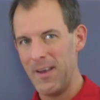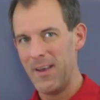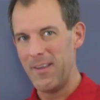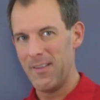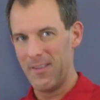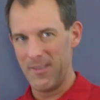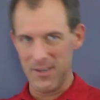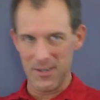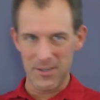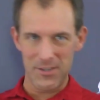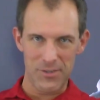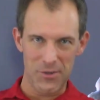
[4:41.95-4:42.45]

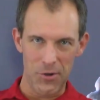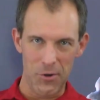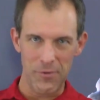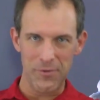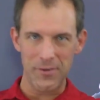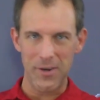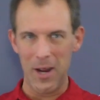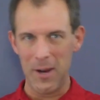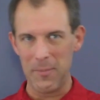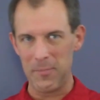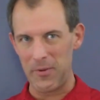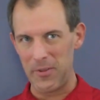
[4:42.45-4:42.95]
this stone
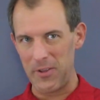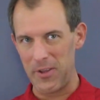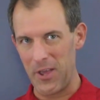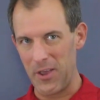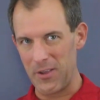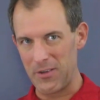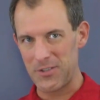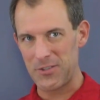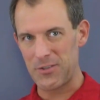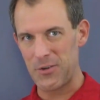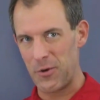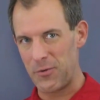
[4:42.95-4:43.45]
type or the
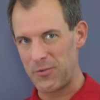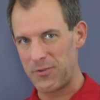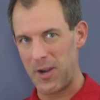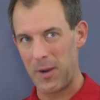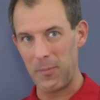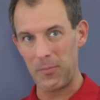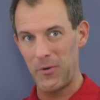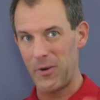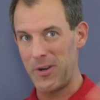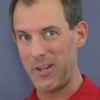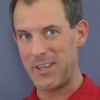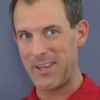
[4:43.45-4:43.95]
other stone
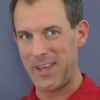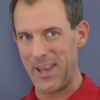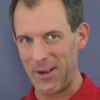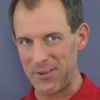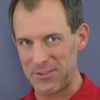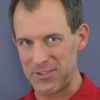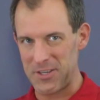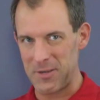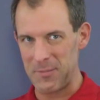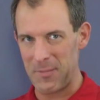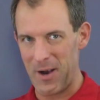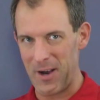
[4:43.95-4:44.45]
type or any
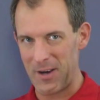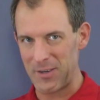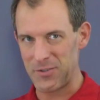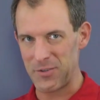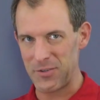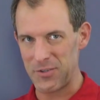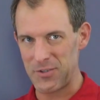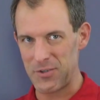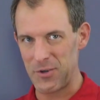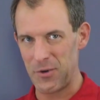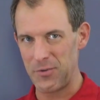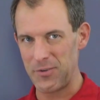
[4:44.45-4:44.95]
calcium
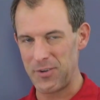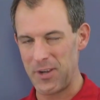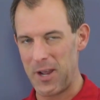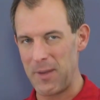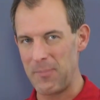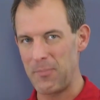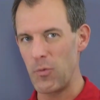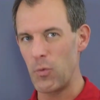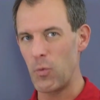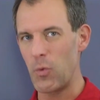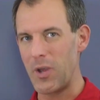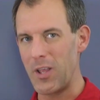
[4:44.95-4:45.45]
oxalate stone
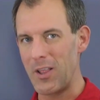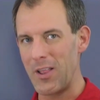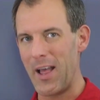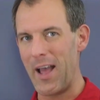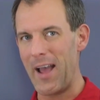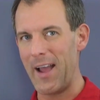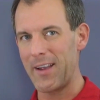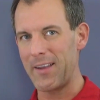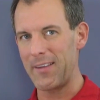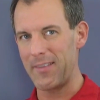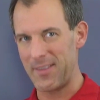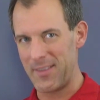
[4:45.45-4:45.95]
type, we
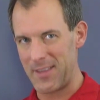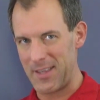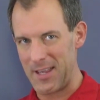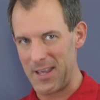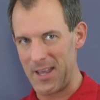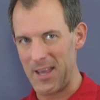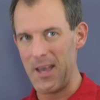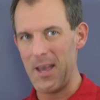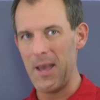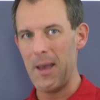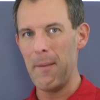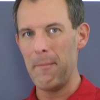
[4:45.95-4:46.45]
lack
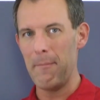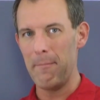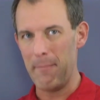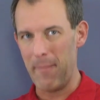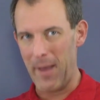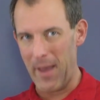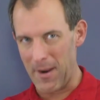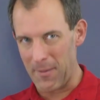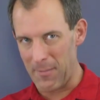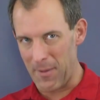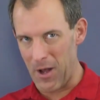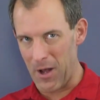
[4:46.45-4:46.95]
the
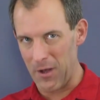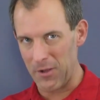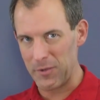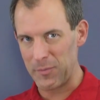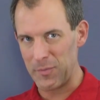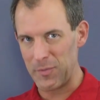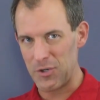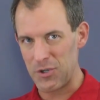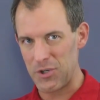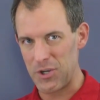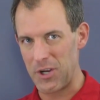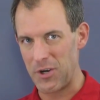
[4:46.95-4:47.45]
metabolic
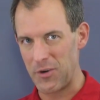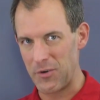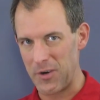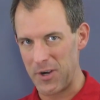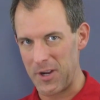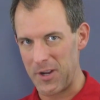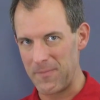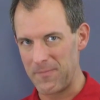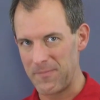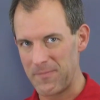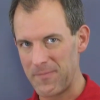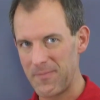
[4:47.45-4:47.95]

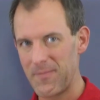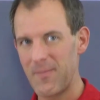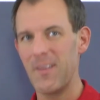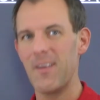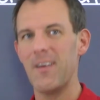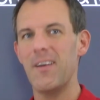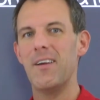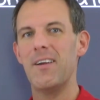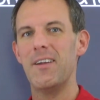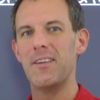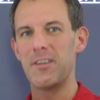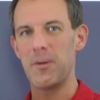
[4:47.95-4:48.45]
machinery
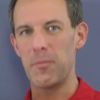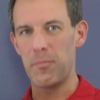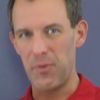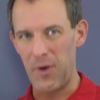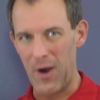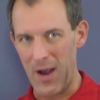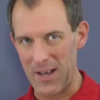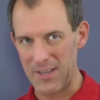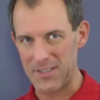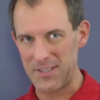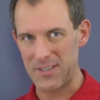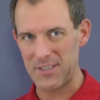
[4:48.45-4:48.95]
to
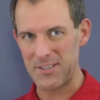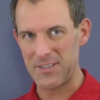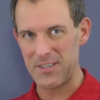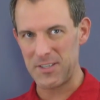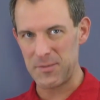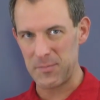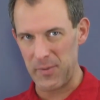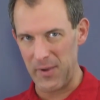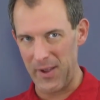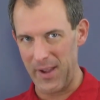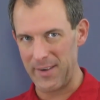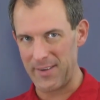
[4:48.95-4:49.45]
process this
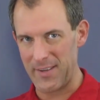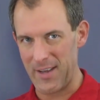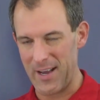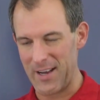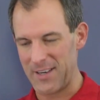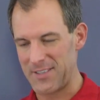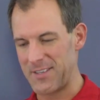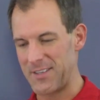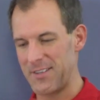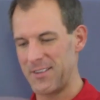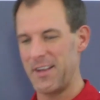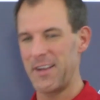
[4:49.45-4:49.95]
plant
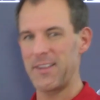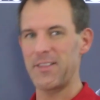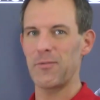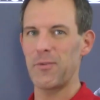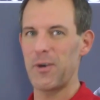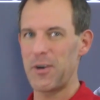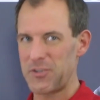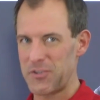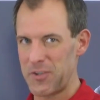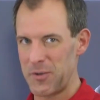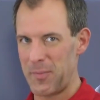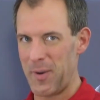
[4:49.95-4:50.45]
toxin like the
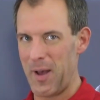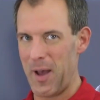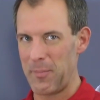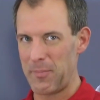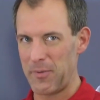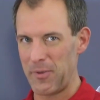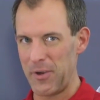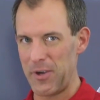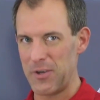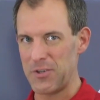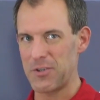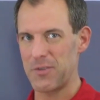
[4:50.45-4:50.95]
rest of the
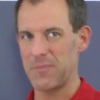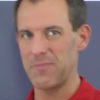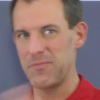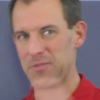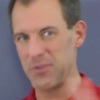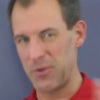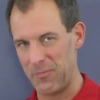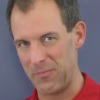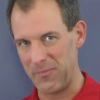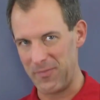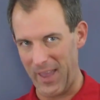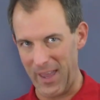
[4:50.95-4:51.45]
population.
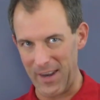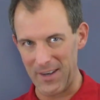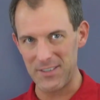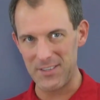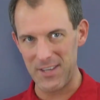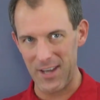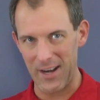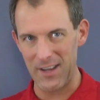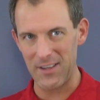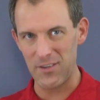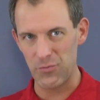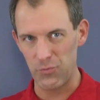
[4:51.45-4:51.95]
So that is
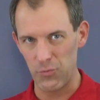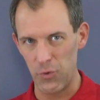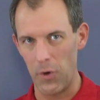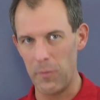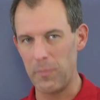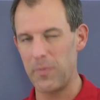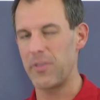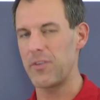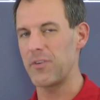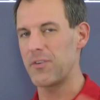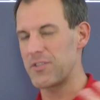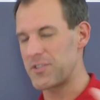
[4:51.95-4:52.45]
at its root,
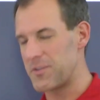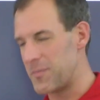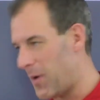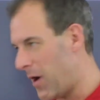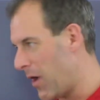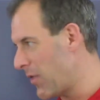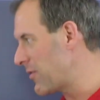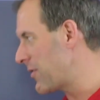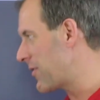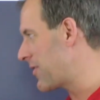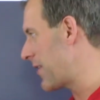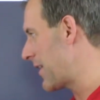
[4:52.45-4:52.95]
but there are some
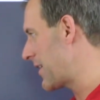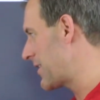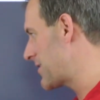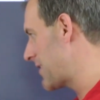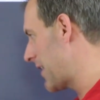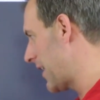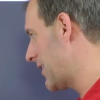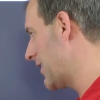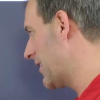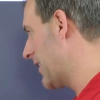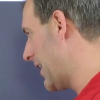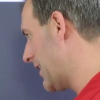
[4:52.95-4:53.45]
other things
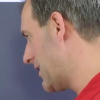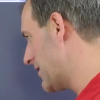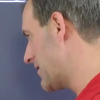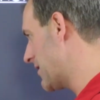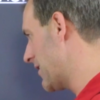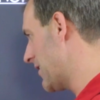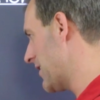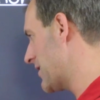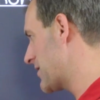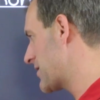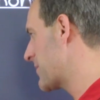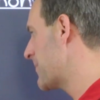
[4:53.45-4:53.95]
that lend to
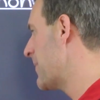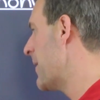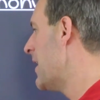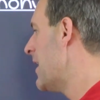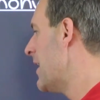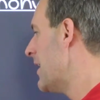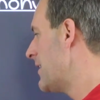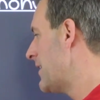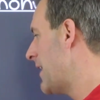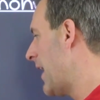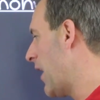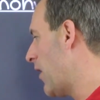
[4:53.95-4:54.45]
this.
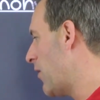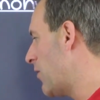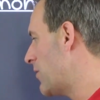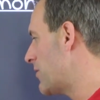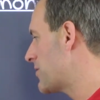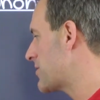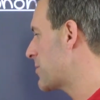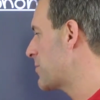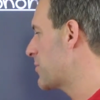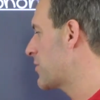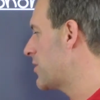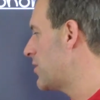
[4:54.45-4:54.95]
Now,
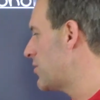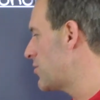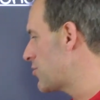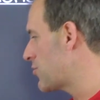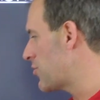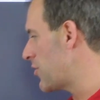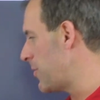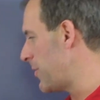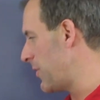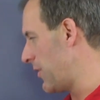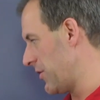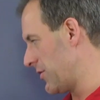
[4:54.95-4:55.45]
some
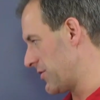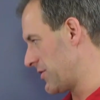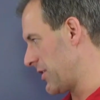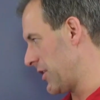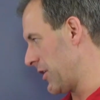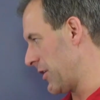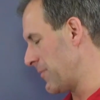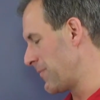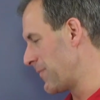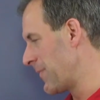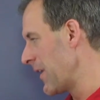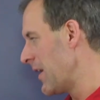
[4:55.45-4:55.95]
contributors
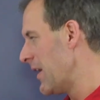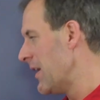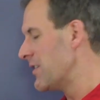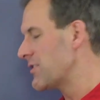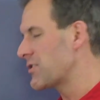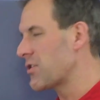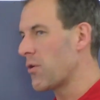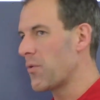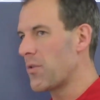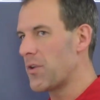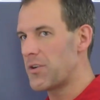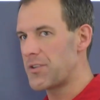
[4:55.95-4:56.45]
here.
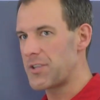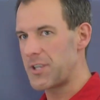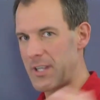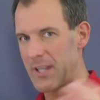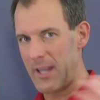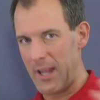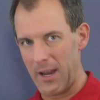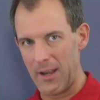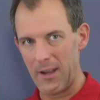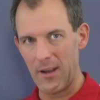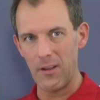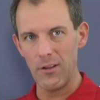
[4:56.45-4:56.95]
So there's,
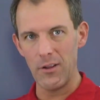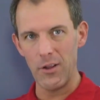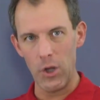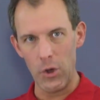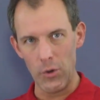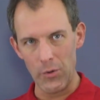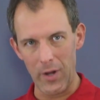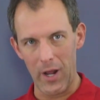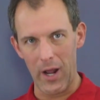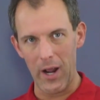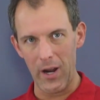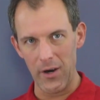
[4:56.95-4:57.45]
again,
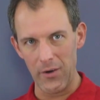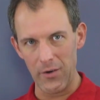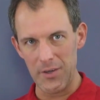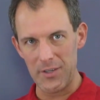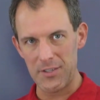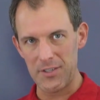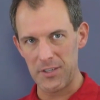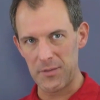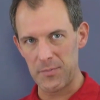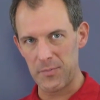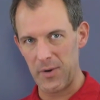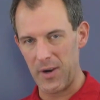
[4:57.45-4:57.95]
low
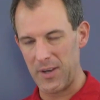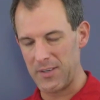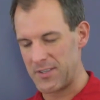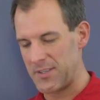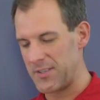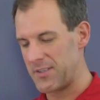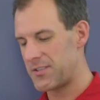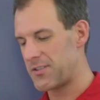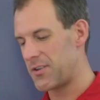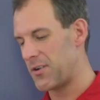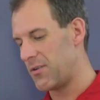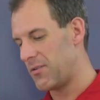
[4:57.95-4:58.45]
diuresis
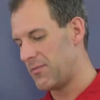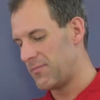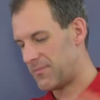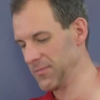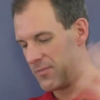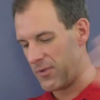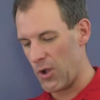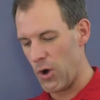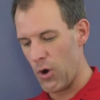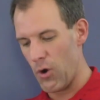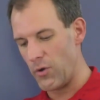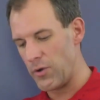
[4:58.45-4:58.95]
present, so
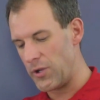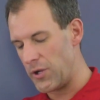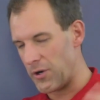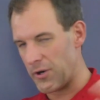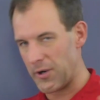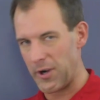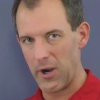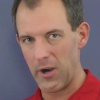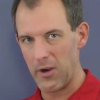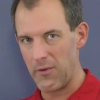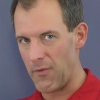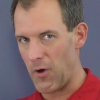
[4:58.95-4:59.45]
low
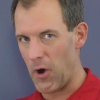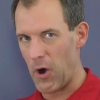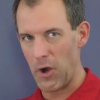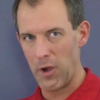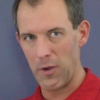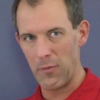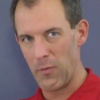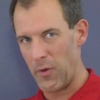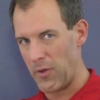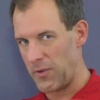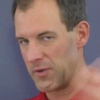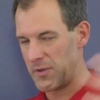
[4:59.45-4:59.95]
urinary
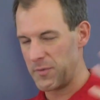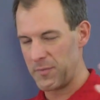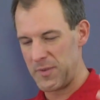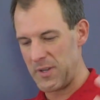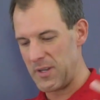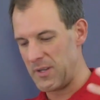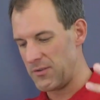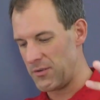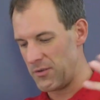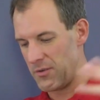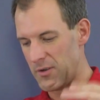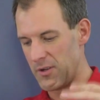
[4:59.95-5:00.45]
volume, whether it
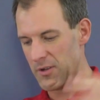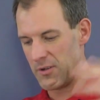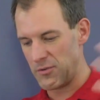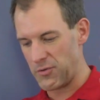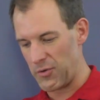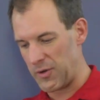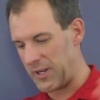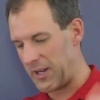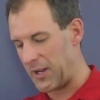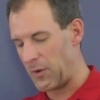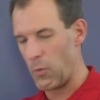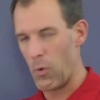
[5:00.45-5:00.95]
be due to
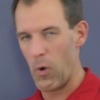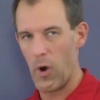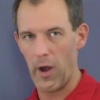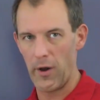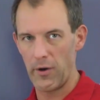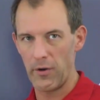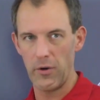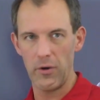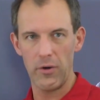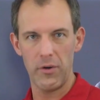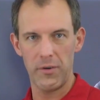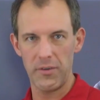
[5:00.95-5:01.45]
drinking
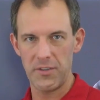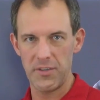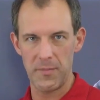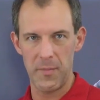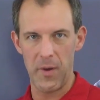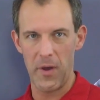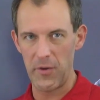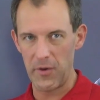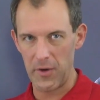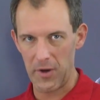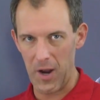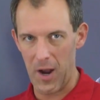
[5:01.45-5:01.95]
water or some
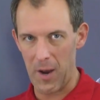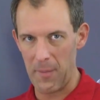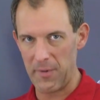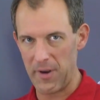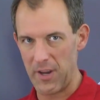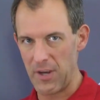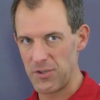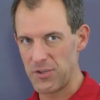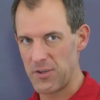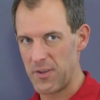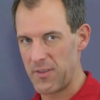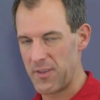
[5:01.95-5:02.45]
other
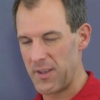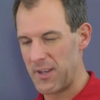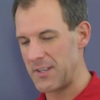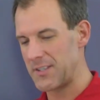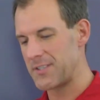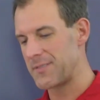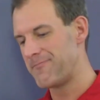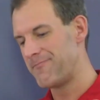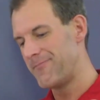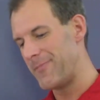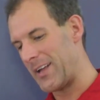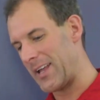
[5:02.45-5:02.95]
combination of
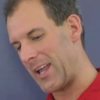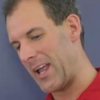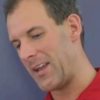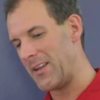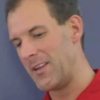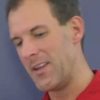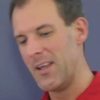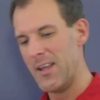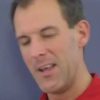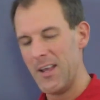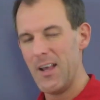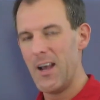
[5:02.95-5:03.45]
things. Again,
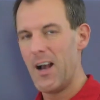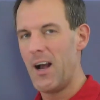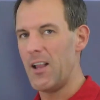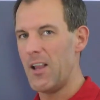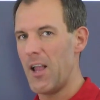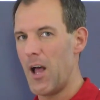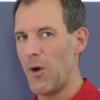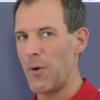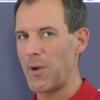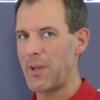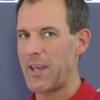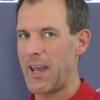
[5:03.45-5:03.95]

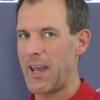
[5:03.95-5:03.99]
allowing